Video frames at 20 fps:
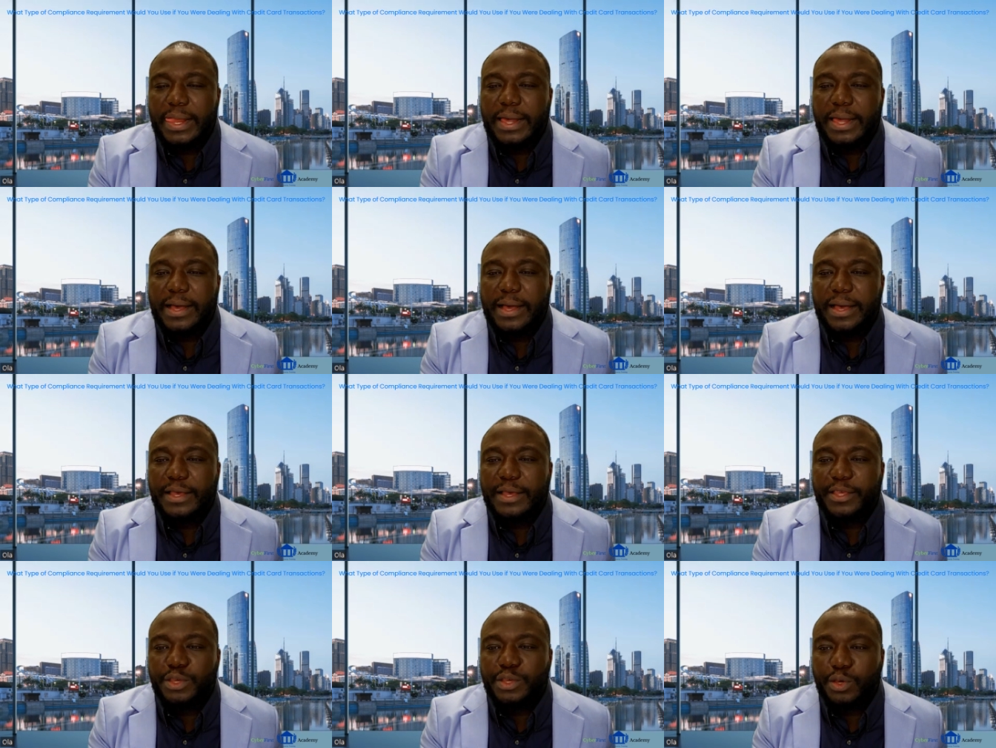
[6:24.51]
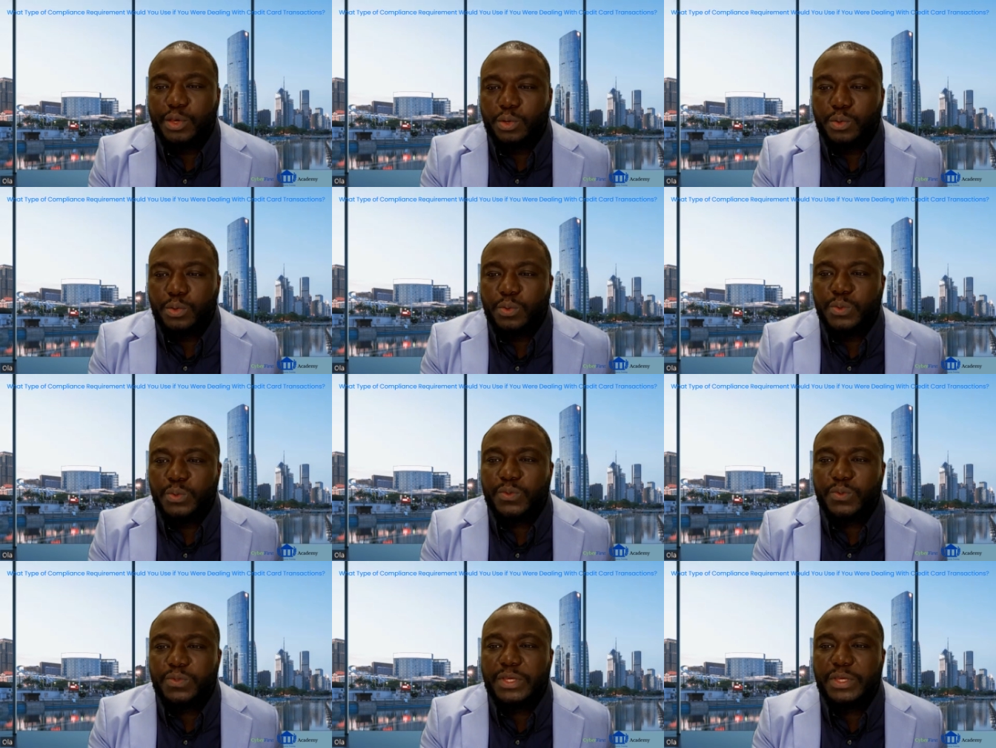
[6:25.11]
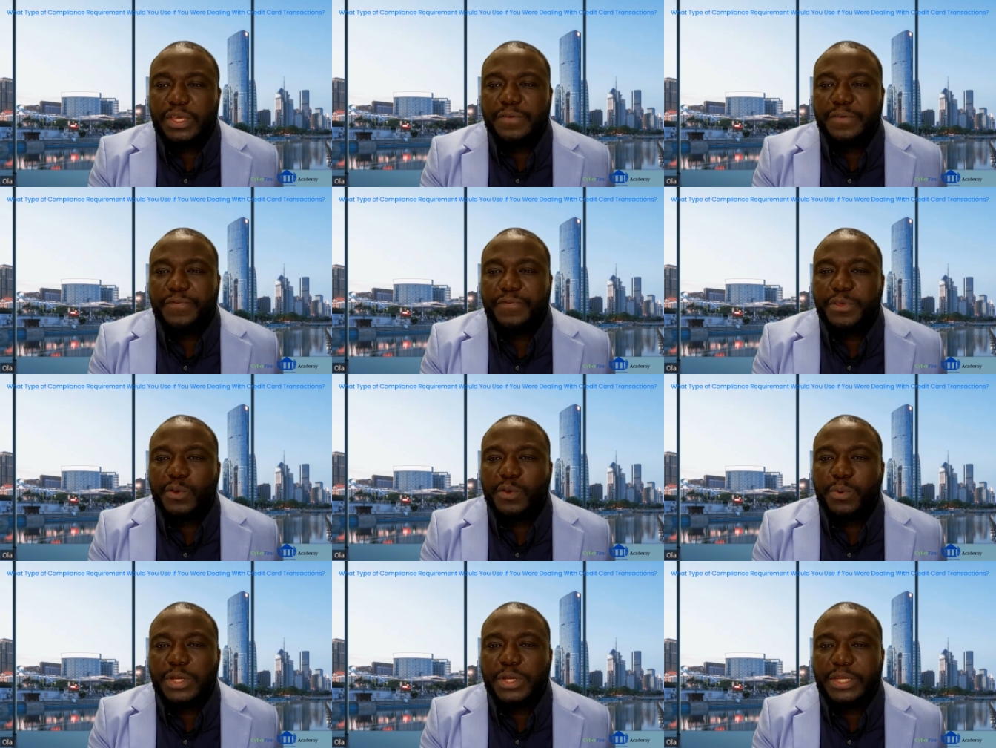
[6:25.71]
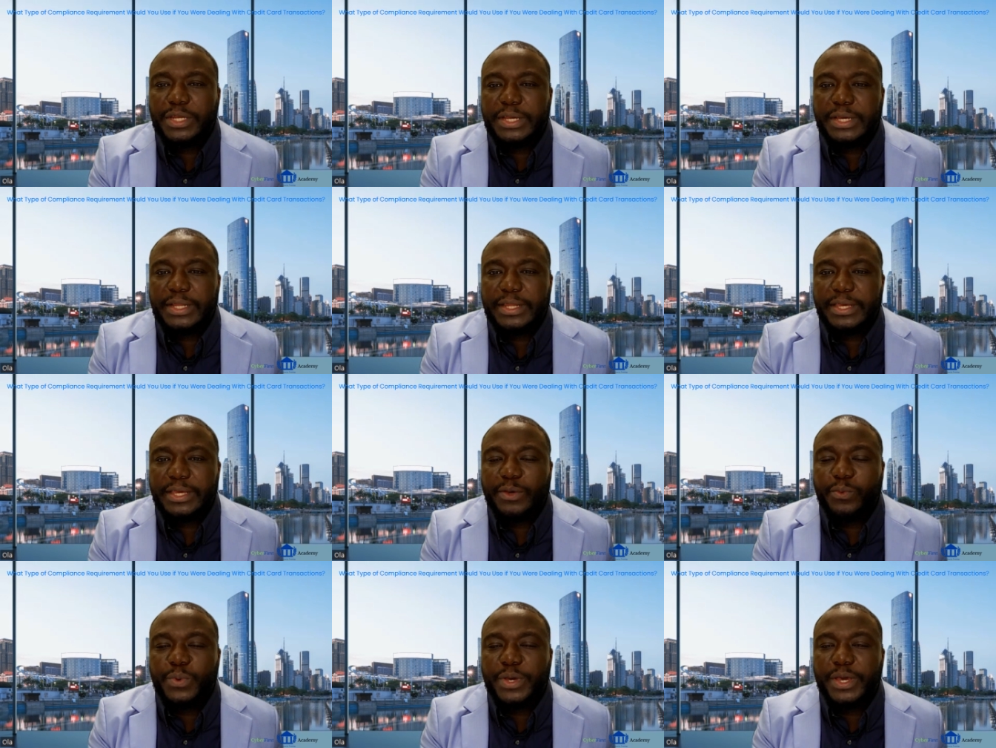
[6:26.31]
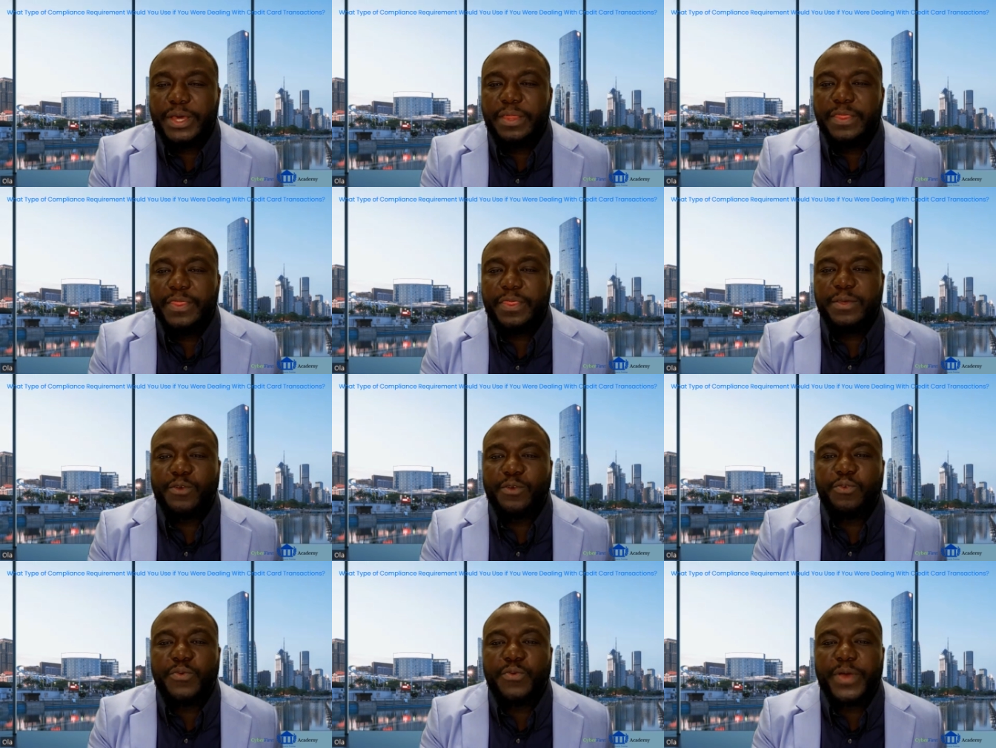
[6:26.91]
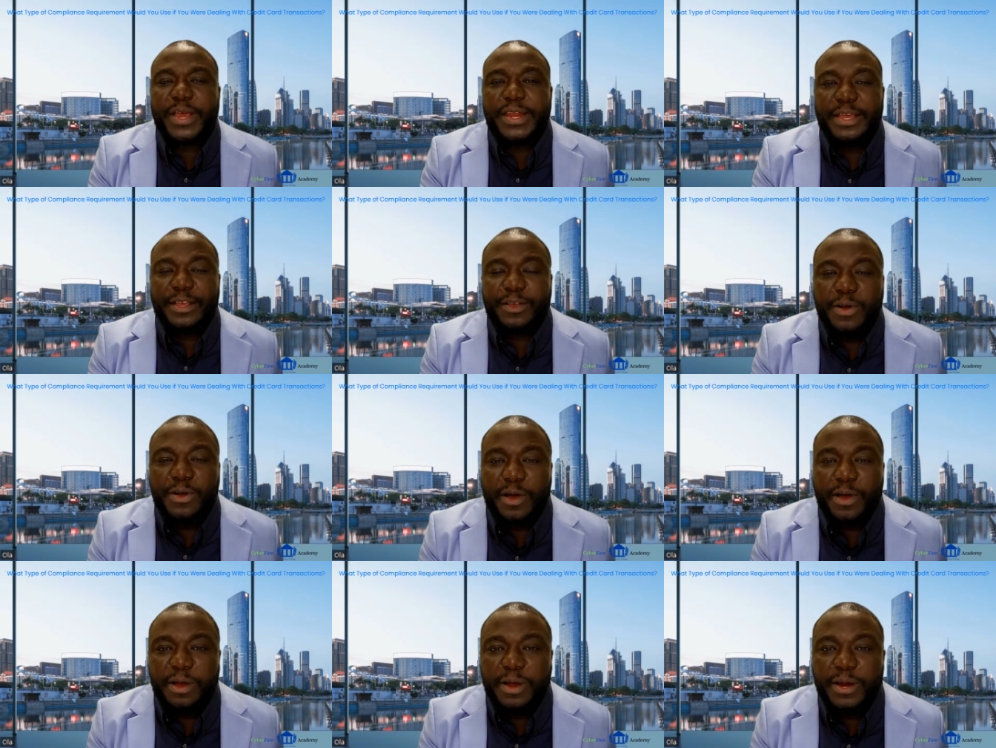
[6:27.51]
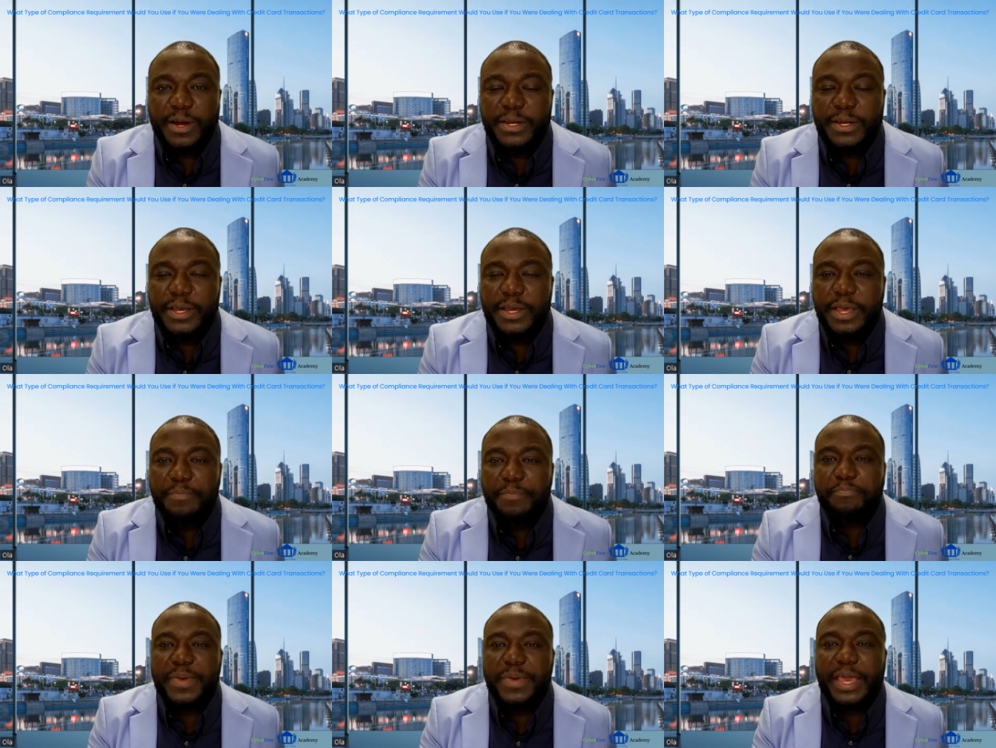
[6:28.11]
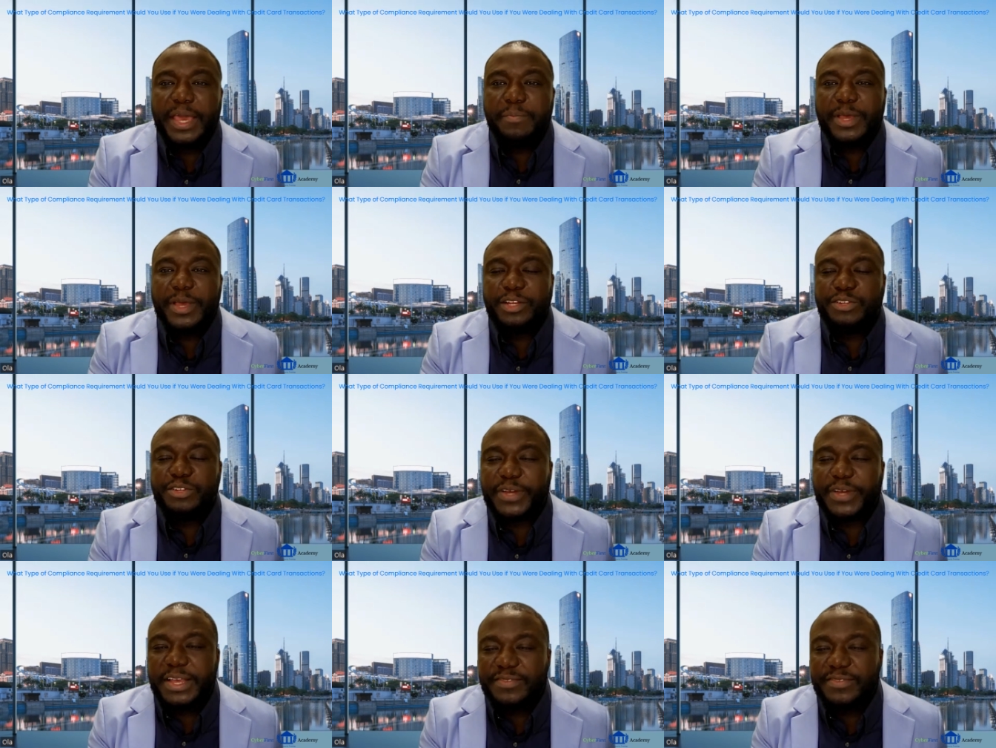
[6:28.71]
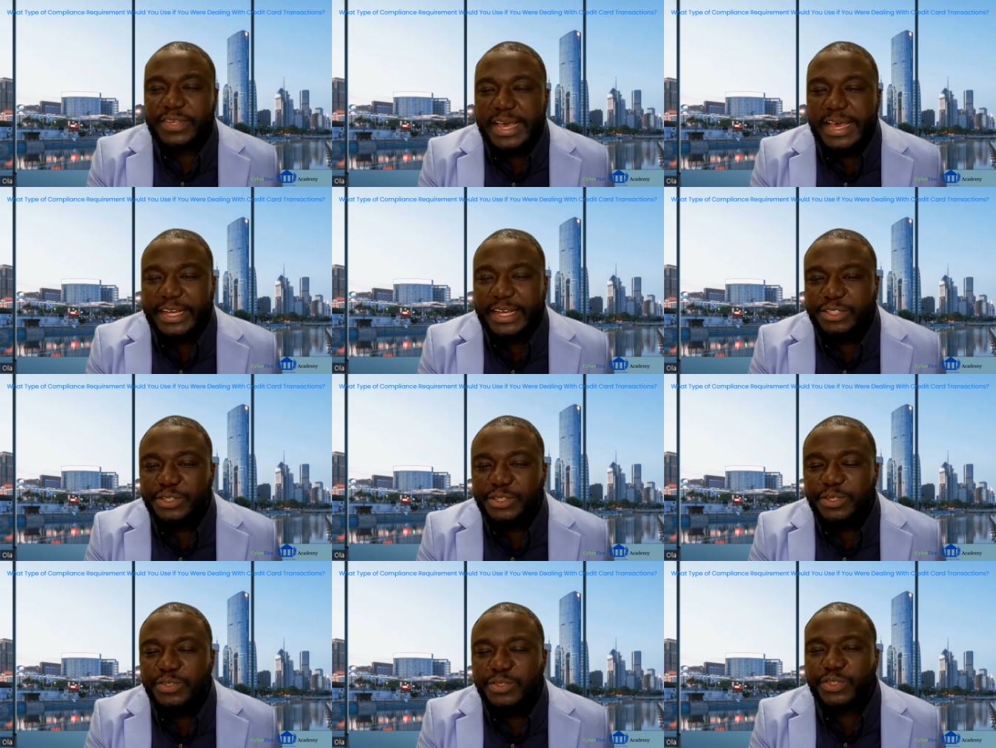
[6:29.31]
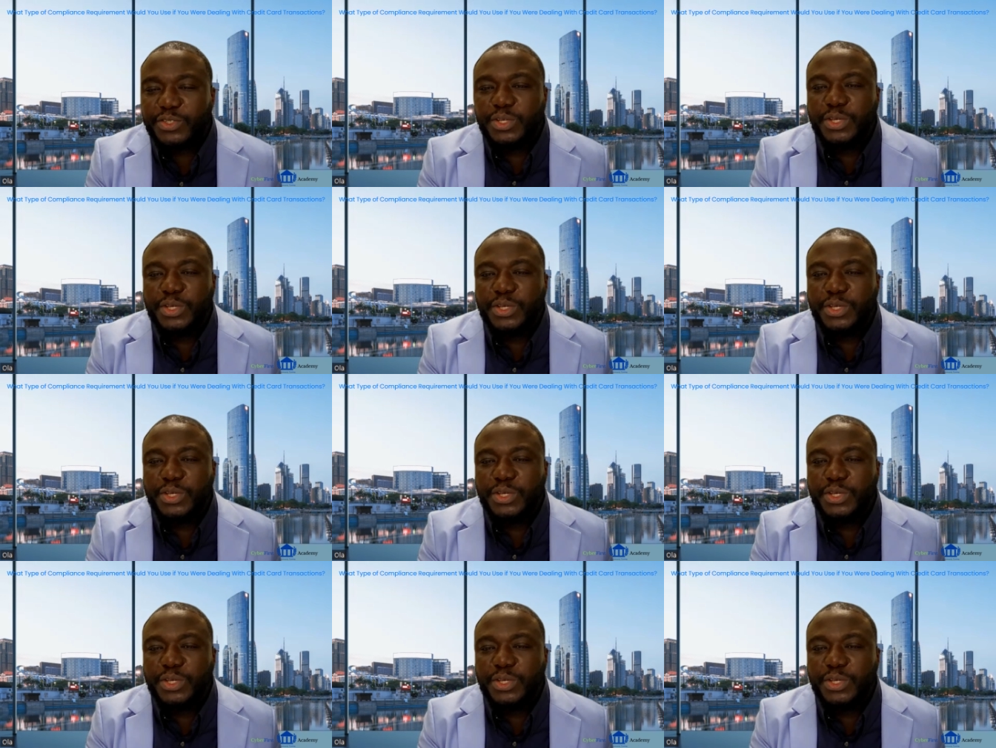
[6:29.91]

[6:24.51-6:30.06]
uh, use if you were dealing with credit card payment transactions?